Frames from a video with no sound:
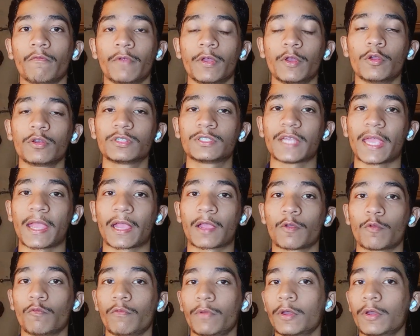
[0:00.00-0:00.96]
We don't check.
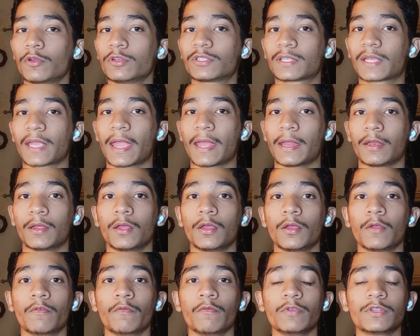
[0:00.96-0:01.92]
We don't scan.
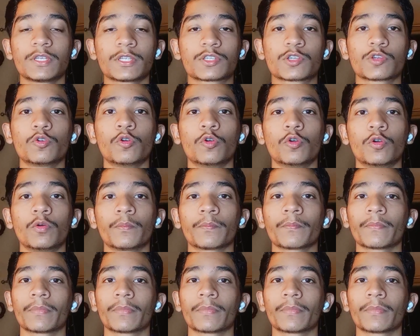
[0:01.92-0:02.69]
We just go.